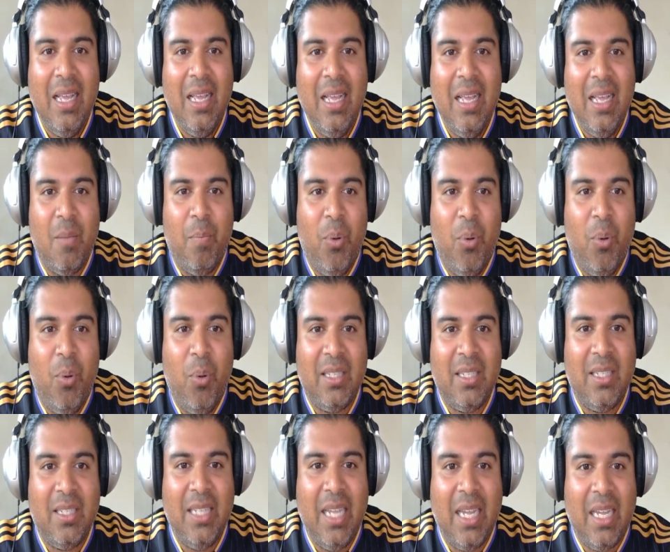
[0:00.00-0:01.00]
The
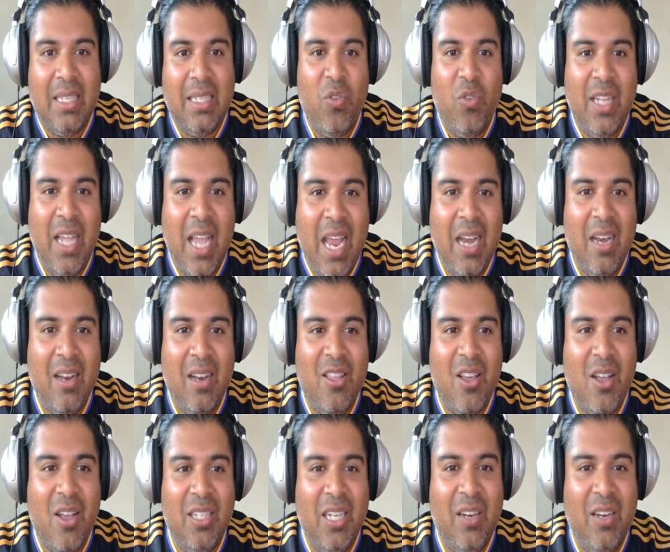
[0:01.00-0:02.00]
0.6, 10,
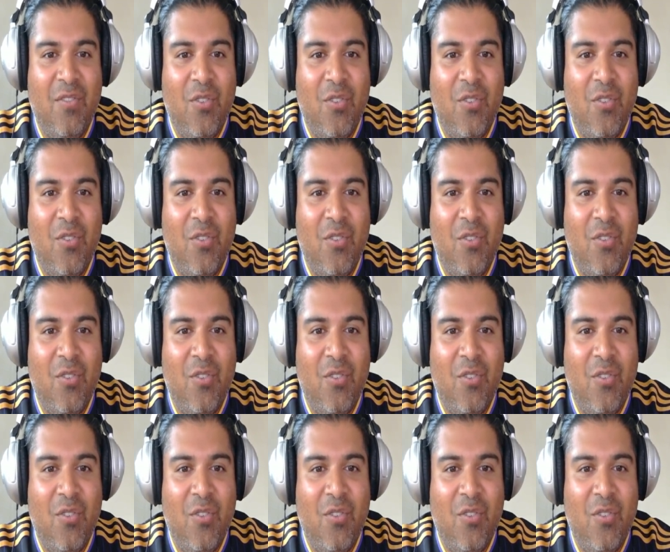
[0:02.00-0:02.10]
13,